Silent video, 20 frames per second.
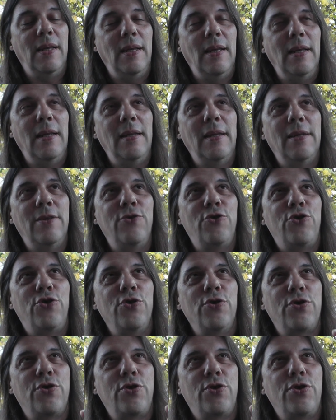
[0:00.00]
it is
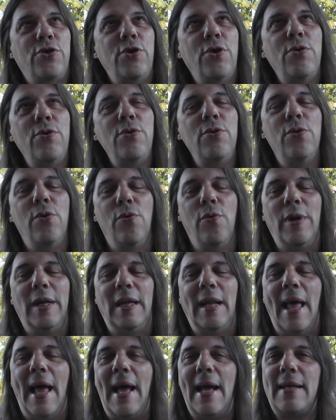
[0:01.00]
just so
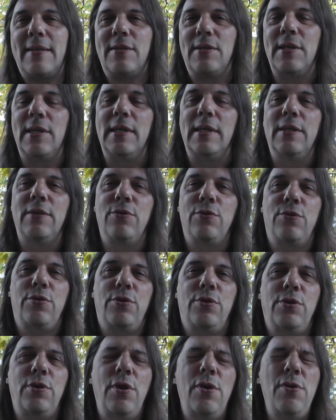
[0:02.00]
relaxing and
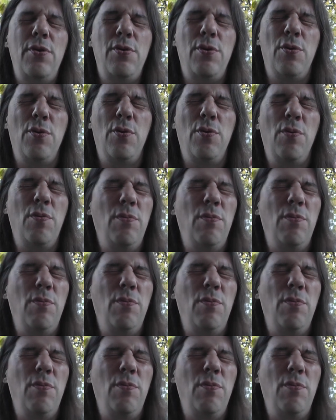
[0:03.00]
so,